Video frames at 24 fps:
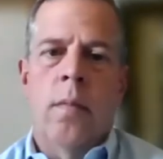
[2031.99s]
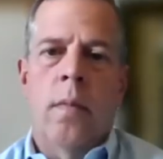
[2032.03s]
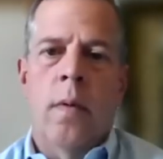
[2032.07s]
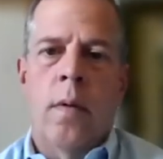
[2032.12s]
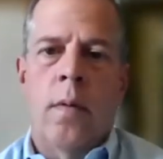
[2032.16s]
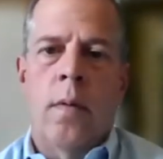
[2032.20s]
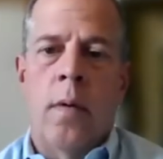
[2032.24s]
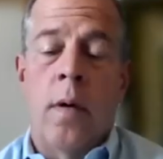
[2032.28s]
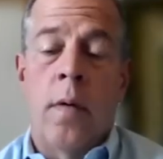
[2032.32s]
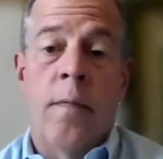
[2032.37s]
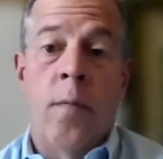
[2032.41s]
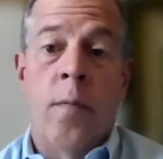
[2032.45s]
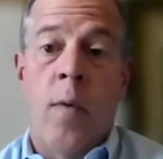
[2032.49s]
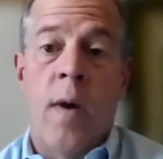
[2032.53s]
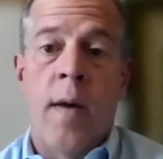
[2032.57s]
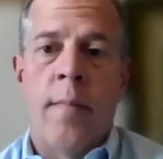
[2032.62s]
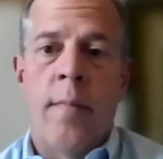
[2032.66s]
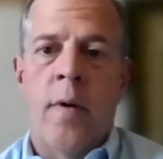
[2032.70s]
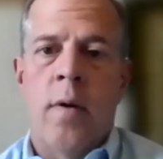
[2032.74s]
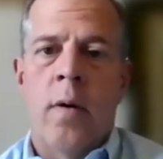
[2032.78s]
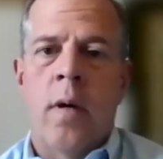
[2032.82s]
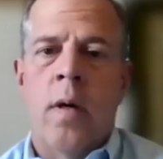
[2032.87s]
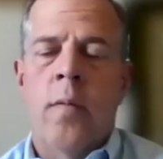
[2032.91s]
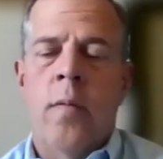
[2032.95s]
or a
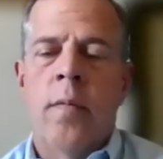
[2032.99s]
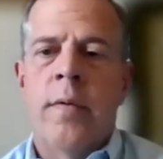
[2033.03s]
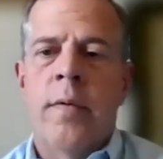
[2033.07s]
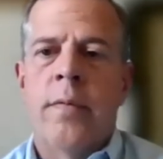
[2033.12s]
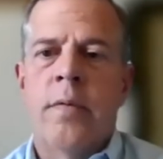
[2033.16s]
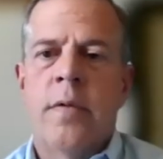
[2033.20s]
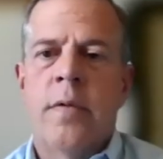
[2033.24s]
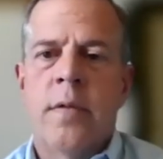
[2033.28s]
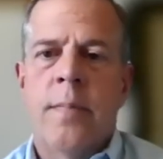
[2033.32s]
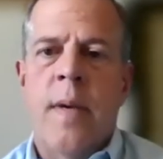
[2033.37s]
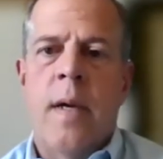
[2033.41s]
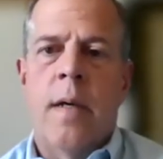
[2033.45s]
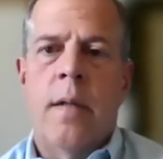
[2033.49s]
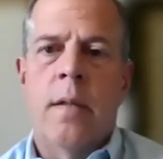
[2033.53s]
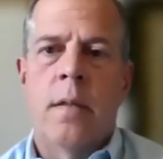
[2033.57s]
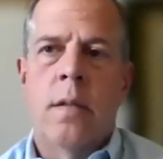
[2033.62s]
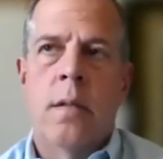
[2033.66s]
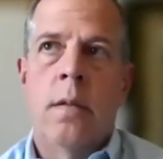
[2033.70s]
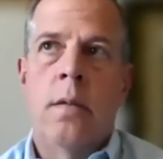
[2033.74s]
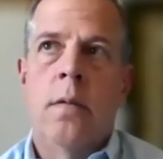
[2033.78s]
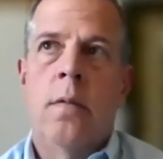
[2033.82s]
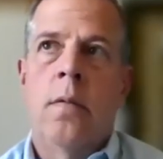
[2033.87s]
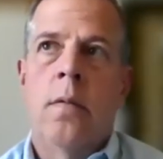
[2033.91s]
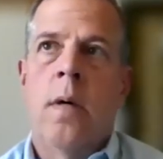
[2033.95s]
webinar with respect
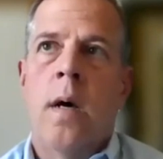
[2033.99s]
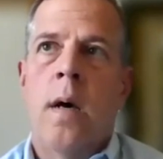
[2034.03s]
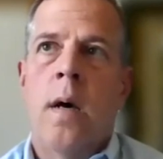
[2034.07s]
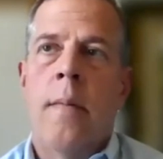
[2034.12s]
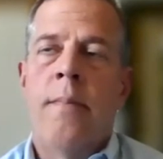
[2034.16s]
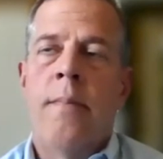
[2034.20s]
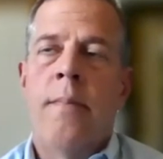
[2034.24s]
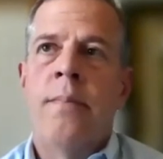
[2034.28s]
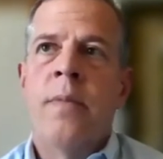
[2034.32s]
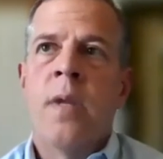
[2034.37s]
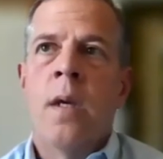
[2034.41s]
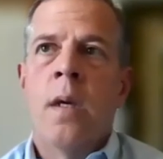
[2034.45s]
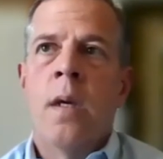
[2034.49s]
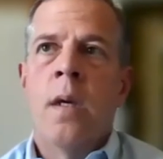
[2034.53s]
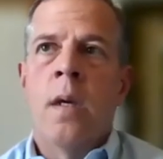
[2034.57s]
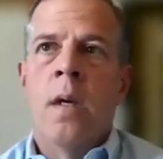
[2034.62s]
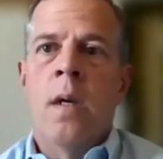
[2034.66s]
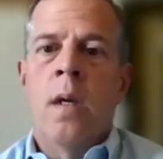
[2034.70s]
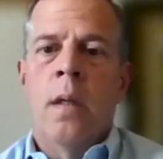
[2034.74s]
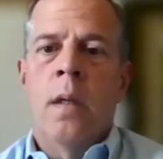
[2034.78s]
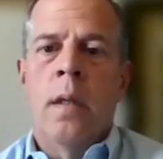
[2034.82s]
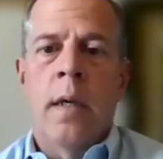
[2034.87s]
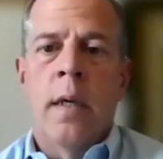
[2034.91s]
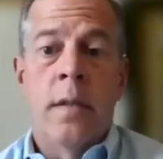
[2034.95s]
to
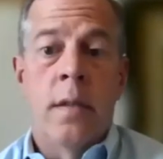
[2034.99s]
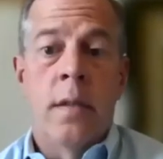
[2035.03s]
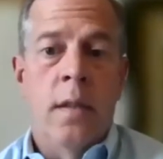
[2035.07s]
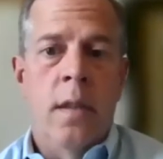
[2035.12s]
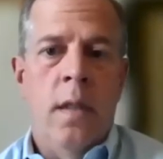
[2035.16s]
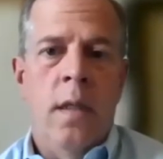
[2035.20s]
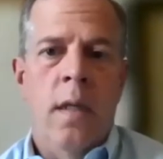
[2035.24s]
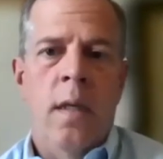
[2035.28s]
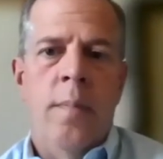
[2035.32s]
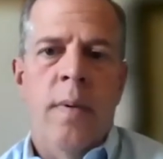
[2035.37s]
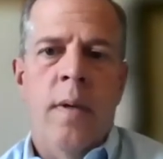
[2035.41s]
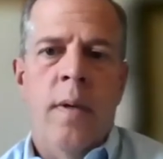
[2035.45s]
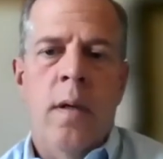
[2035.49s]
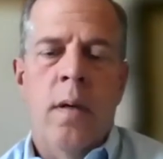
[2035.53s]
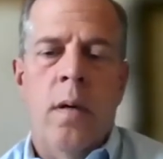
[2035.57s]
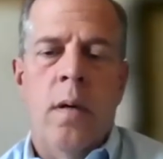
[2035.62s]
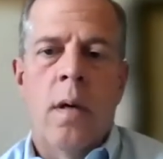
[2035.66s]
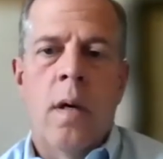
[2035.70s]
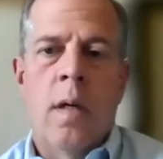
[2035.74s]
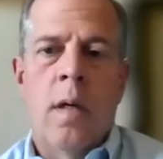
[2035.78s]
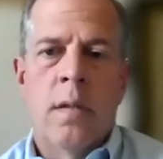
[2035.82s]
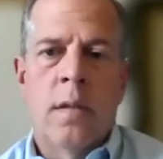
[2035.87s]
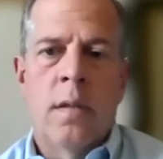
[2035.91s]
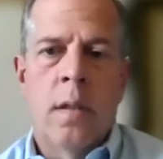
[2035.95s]
like
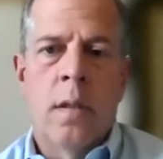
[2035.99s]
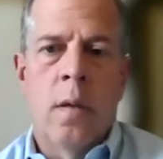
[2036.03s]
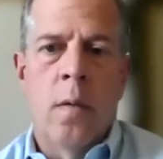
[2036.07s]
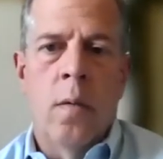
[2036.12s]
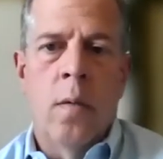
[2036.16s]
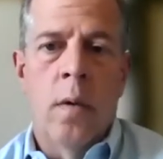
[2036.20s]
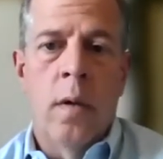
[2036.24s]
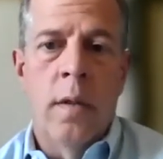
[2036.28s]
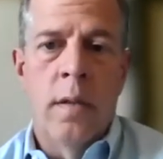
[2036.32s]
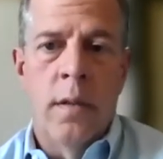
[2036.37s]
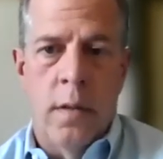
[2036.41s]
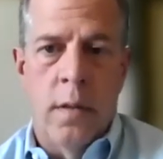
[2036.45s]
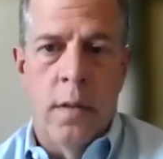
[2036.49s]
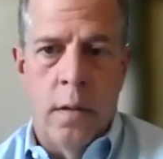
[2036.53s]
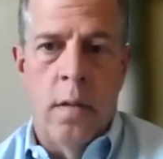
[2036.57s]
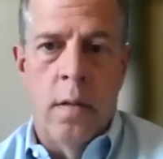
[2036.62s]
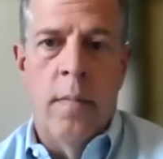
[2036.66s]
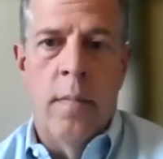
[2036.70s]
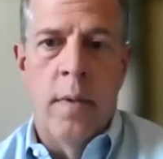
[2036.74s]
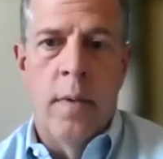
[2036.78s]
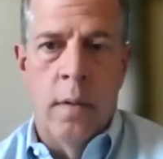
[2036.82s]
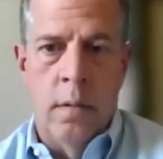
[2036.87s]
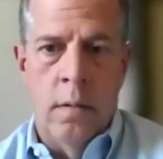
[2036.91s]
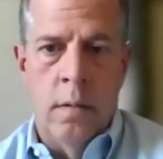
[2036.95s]
GDPR. So we're a
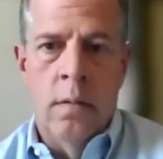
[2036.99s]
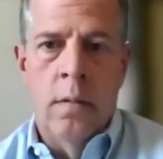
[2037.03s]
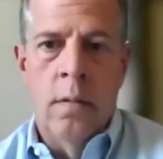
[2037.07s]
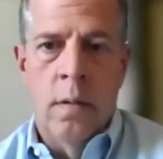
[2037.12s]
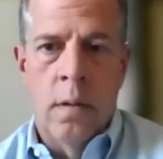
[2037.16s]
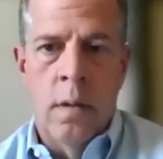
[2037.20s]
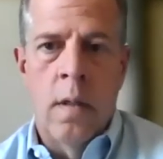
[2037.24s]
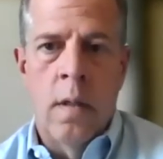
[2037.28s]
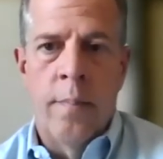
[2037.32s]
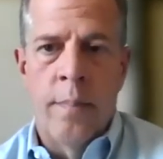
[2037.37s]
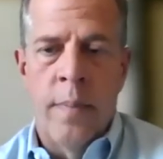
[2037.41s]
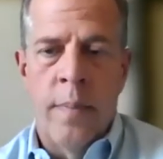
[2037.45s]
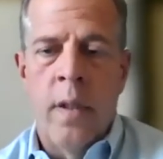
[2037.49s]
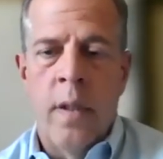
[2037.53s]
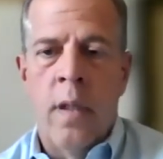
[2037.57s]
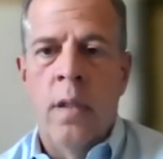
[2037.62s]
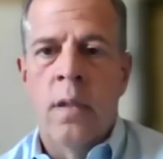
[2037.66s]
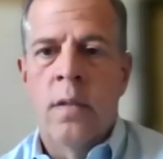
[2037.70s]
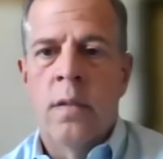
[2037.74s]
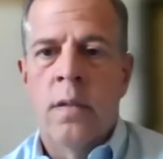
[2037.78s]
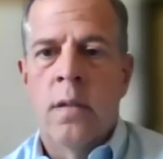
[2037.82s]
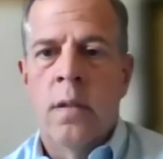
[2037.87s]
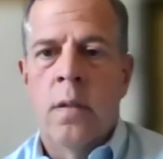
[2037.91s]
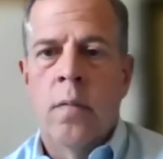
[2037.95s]
German
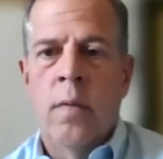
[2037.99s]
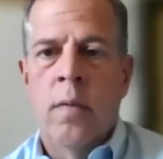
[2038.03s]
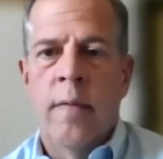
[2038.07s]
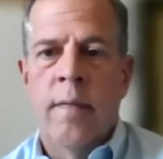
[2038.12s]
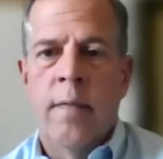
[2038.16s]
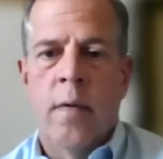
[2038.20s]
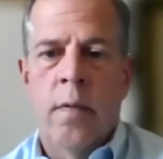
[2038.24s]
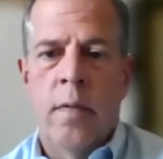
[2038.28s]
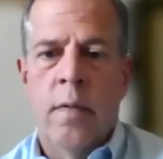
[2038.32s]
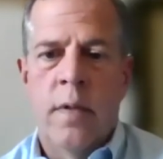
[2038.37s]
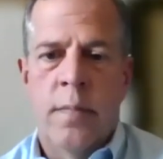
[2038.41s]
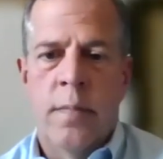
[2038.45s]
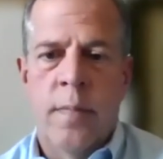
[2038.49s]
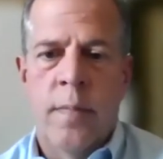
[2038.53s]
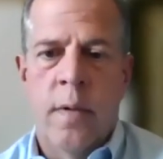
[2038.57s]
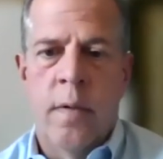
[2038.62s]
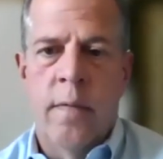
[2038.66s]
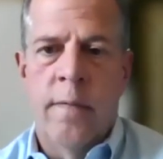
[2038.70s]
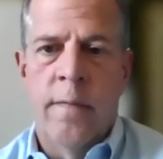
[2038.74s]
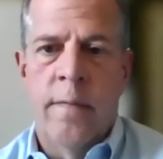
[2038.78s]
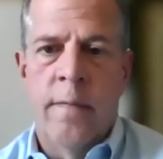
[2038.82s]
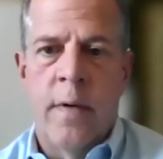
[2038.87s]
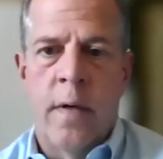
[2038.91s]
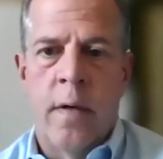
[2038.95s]
company, so we've always
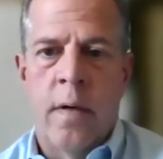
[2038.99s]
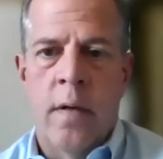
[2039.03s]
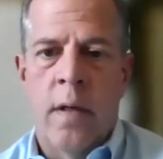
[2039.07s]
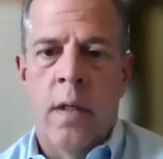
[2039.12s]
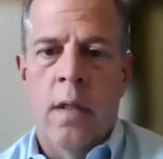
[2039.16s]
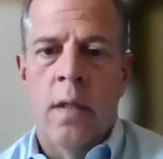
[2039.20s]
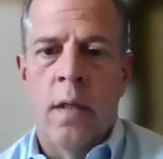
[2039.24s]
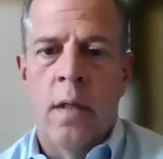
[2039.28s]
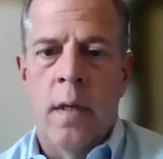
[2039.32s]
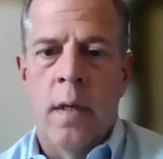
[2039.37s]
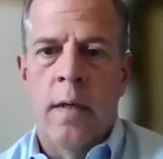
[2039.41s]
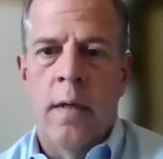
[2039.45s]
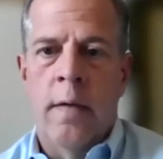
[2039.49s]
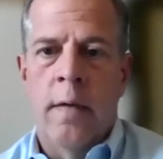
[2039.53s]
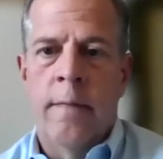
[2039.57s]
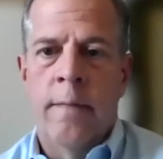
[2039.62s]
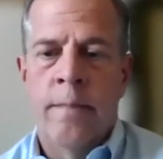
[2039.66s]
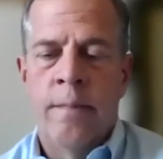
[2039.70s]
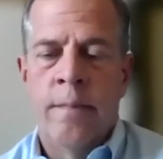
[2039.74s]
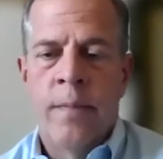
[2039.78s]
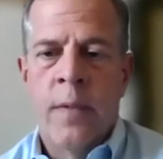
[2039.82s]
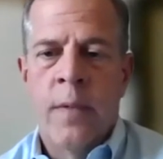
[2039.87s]
been very kind of